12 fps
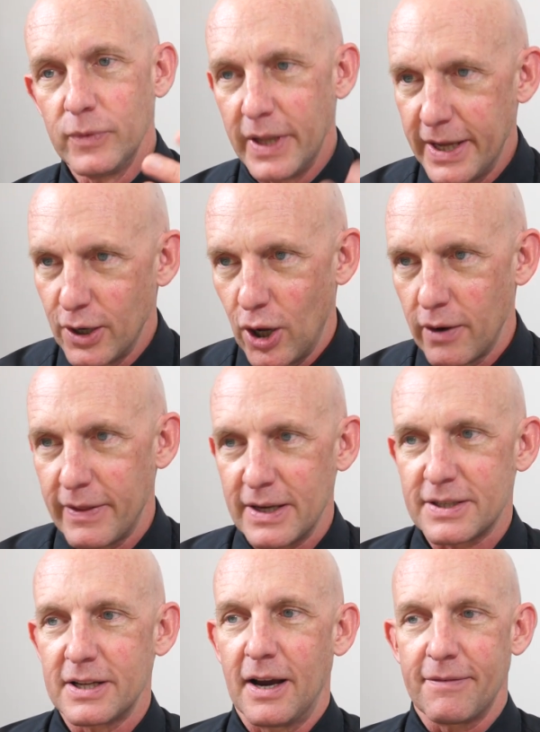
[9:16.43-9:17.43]
and all of that
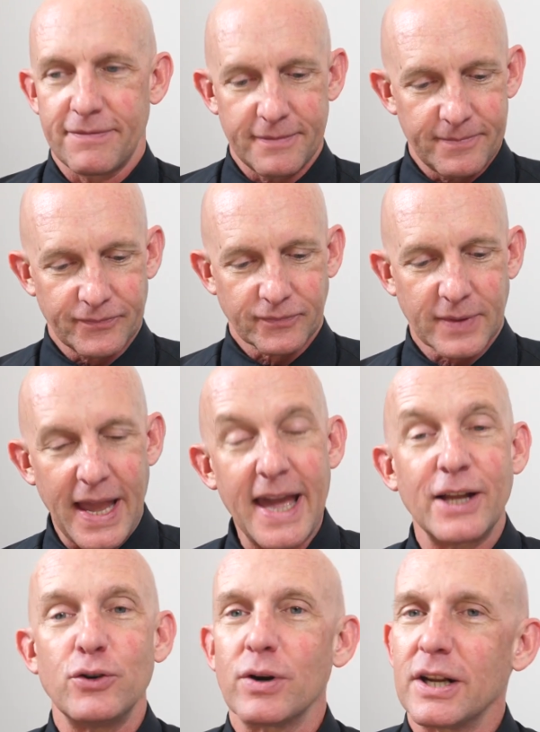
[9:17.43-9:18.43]
stuff.
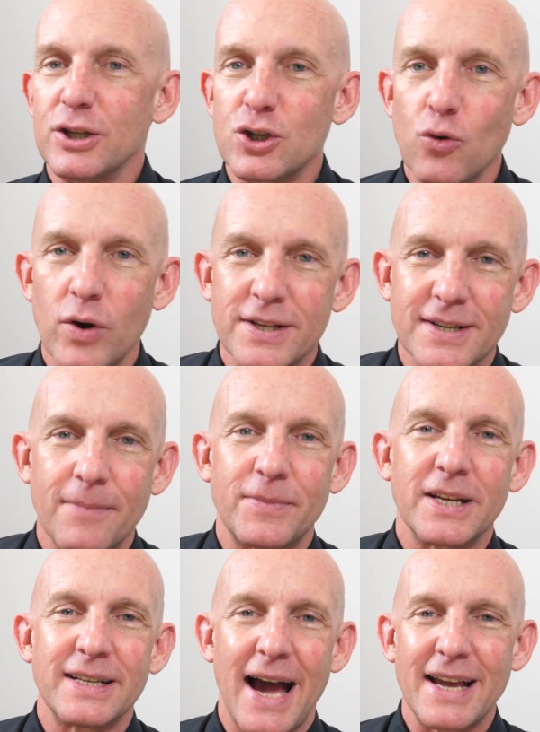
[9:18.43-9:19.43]
And you could enjoy
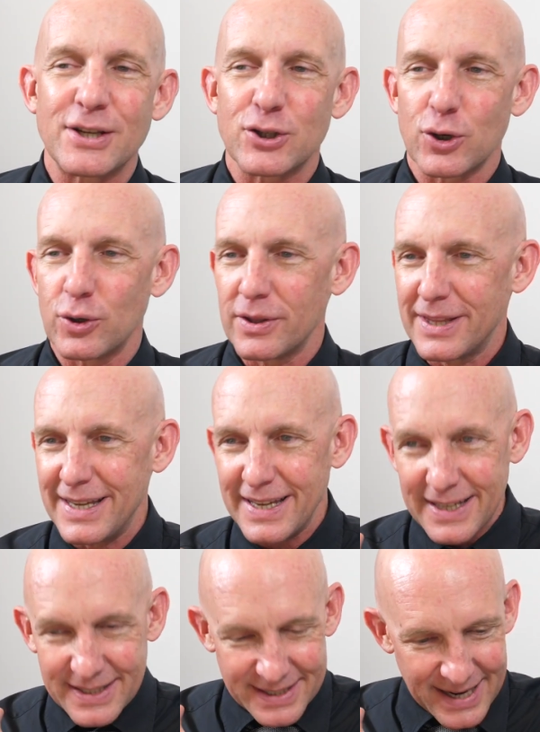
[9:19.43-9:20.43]
something nicer the
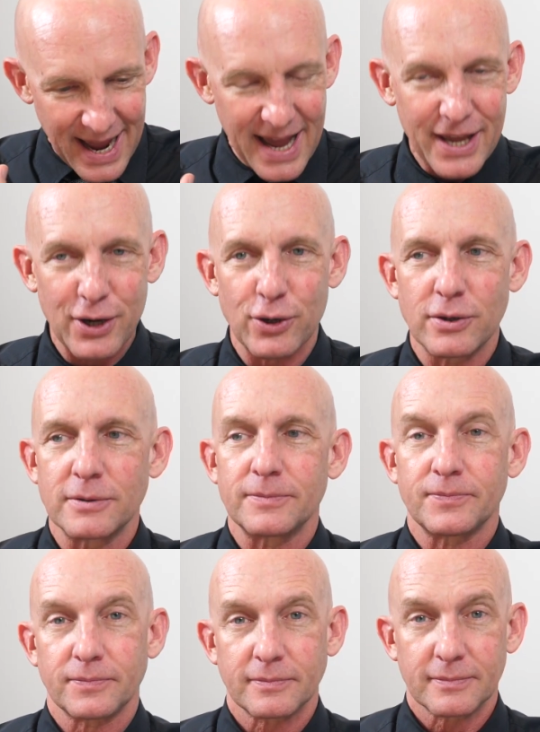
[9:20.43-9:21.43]
entire
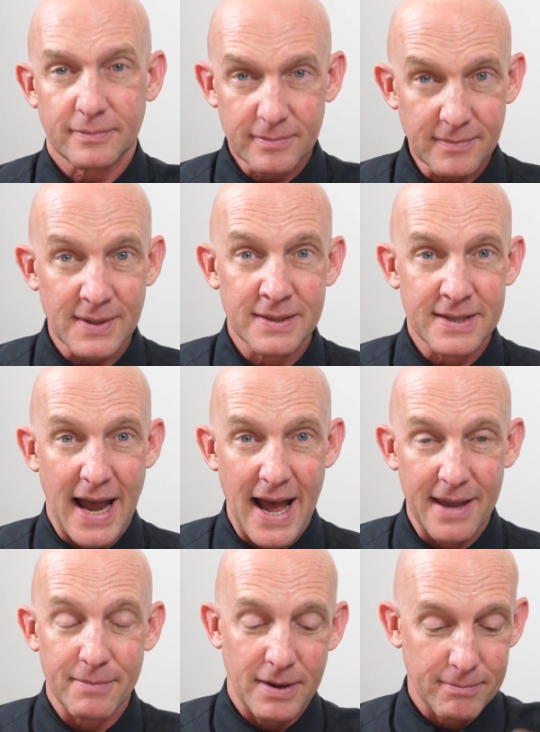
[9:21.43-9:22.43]

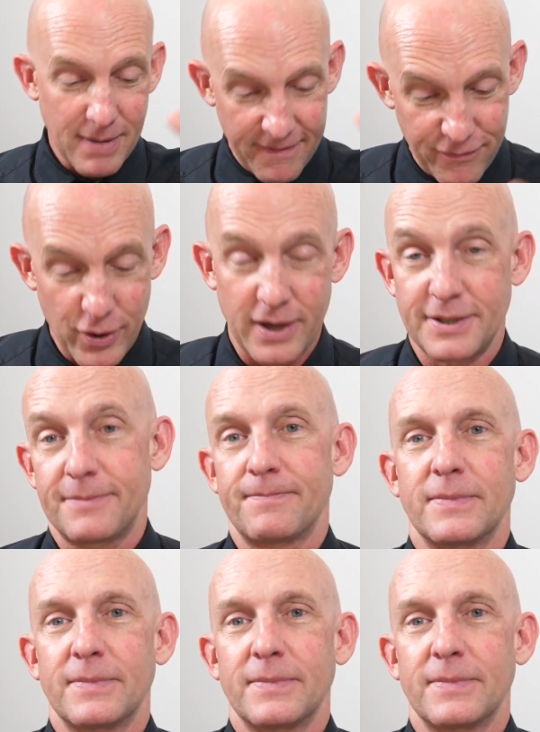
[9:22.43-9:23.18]
time. My friend,